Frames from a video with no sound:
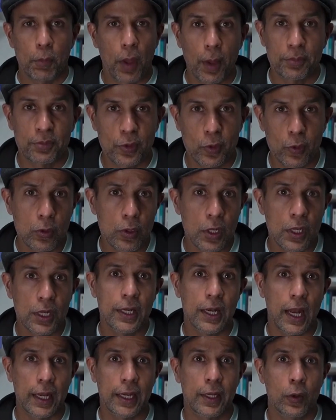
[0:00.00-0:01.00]

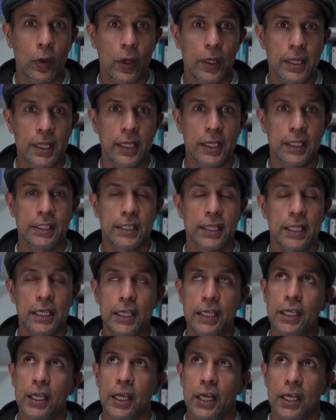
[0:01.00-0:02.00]
Absolutely. I think it's
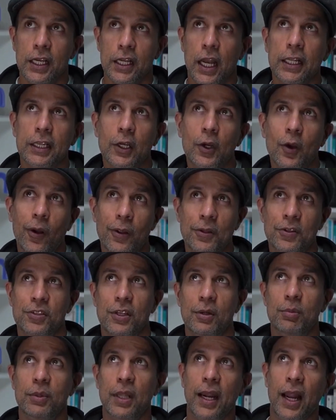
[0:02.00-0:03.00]
the
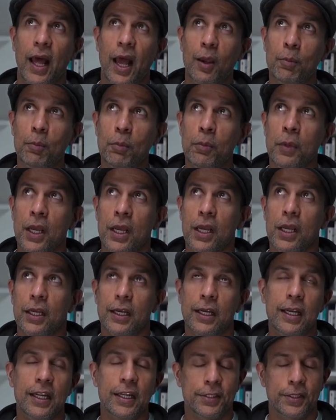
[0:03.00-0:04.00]
concept that I'm
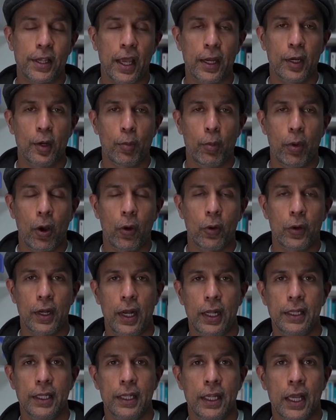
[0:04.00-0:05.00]
really excited about.
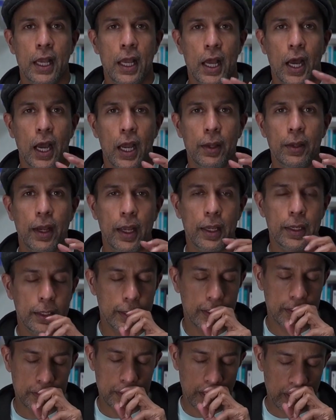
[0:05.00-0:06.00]
And I think
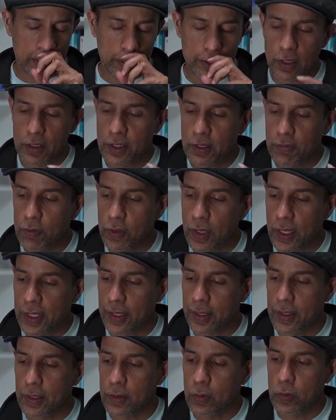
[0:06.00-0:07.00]
I'll give you
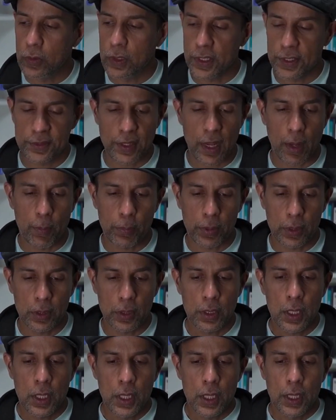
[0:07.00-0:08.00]
a real world
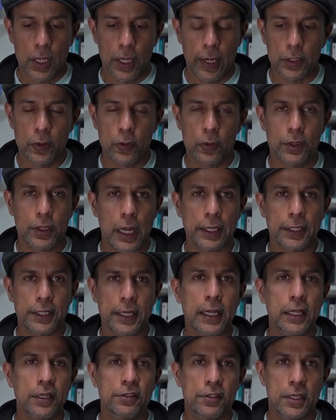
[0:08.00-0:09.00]
example.
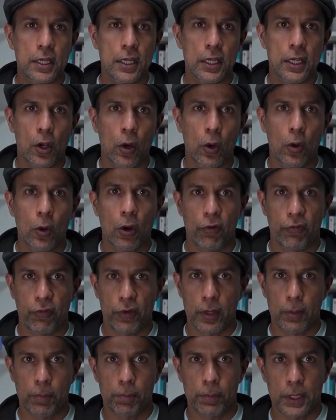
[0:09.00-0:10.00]
Take a CEO of
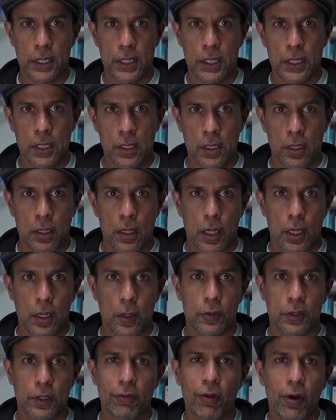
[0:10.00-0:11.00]
a company,
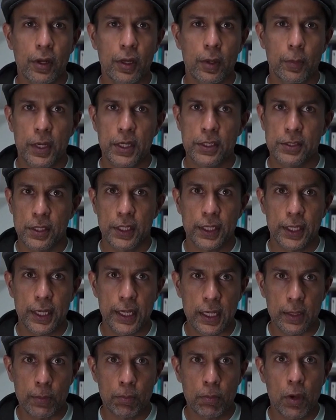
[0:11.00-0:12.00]
they've got an amazing
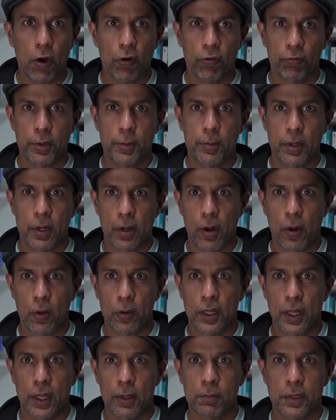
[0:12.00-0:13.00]
team of people
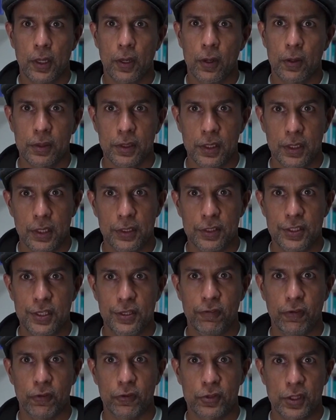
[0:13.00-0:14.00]
around them. They got their
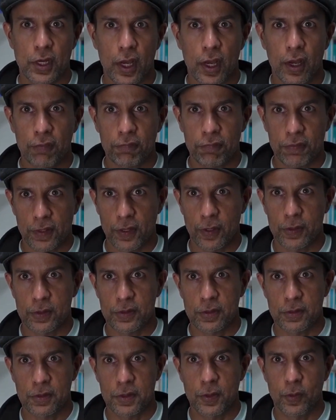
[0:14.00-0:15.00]
chief of staff, they got,
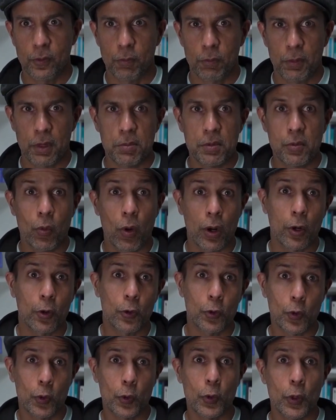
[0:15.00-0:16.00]
maybe one or
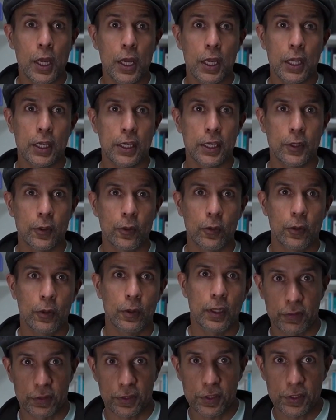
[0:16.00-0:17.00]
two,
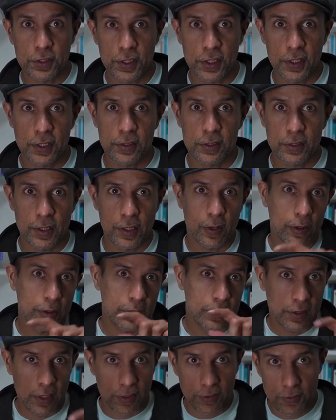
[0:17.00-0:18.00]
assistants, they
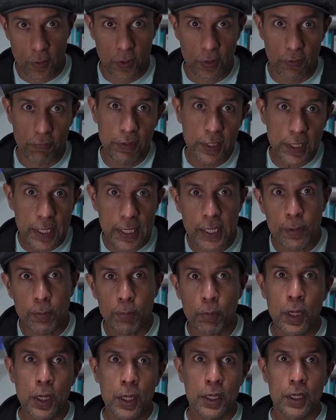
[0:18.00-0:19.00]
got this executive
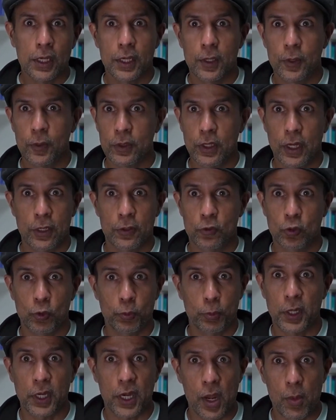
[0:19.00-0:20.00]
team, that is
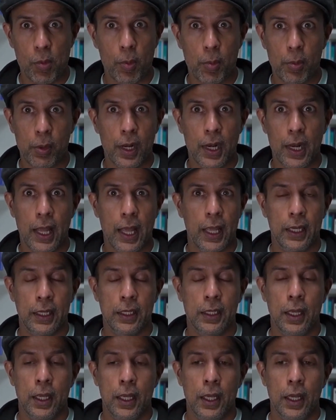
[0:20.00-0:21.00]
super capable.
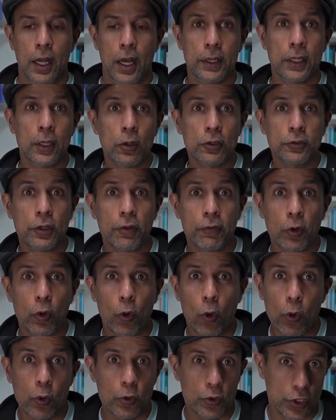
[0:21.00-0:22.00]
And then also have a
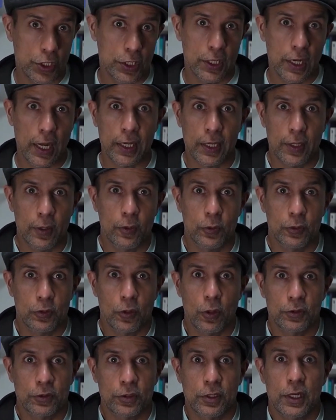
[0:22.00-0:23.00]
coach,
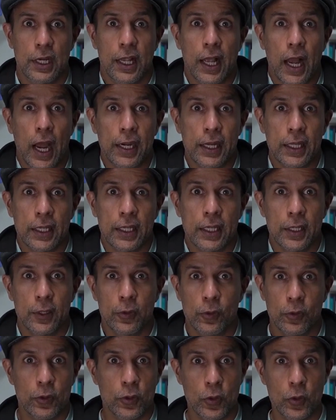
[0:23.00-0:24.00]
is constantly guiding,
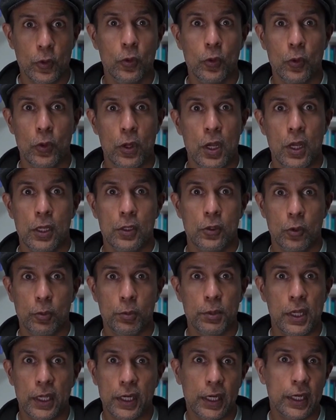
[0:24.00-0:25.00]
you
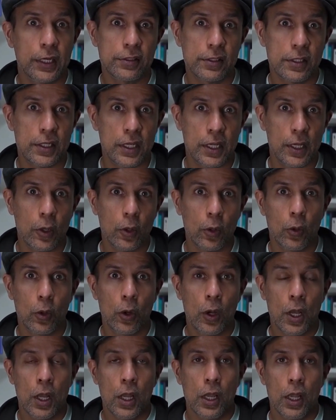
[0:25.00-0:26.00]
to be a great
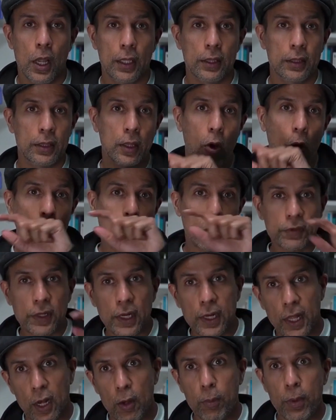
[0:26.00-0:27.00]
CEO. And all of
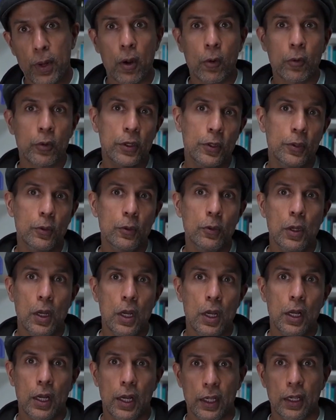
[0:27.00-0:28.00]
that help around you,
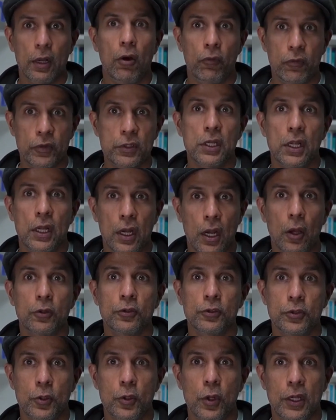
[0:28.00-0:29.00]
obviously
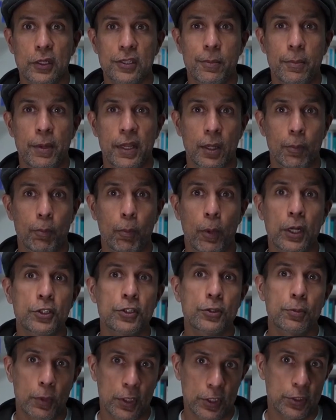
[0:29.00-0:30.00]
allows you to actually make a
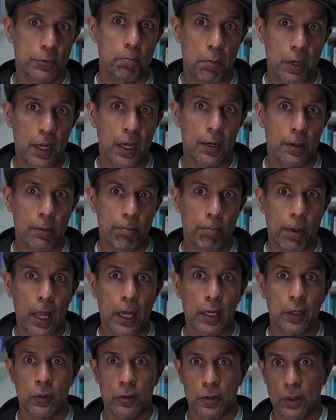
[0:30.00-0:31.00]
much, much bigger
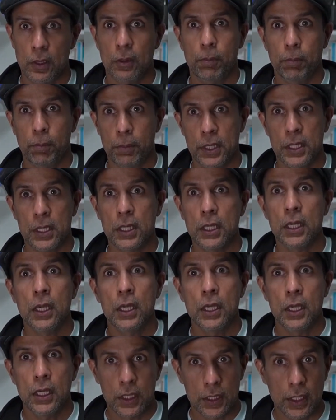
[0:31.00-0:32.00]
impact on the company
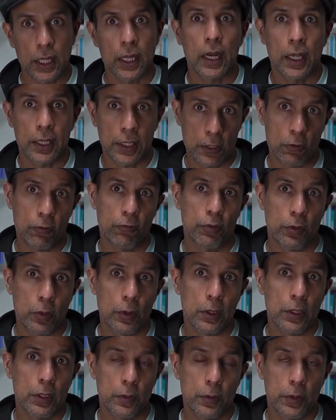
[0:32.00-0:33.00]
than if
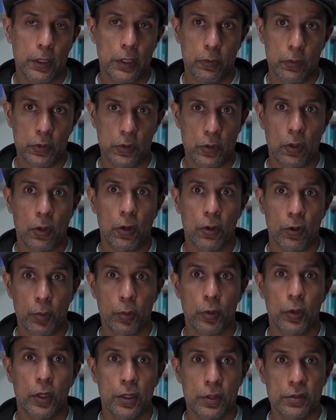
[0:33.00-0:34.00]
you're an individual
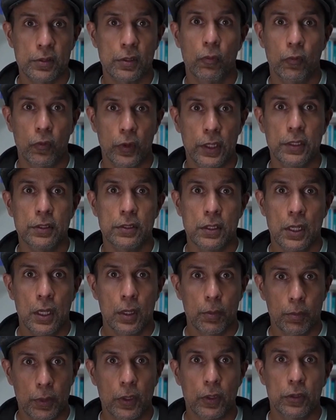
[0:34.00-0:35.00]
contributor in some ways,
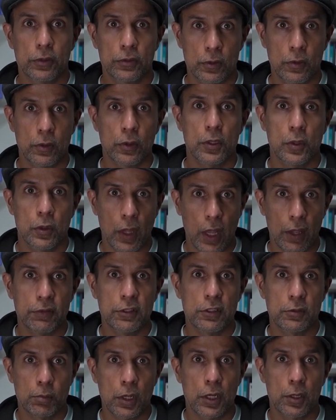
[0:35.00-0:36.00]
because, you
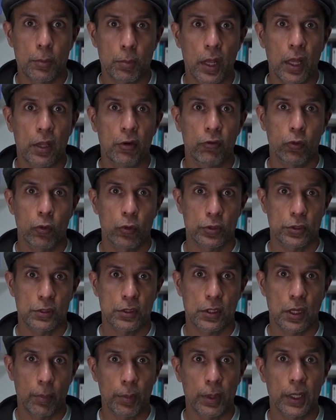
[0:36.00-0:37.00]
have these multiplier
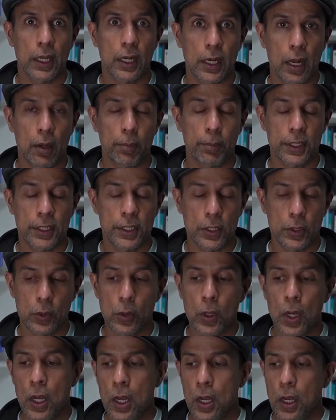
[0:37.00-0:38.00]
forces coming and helping you.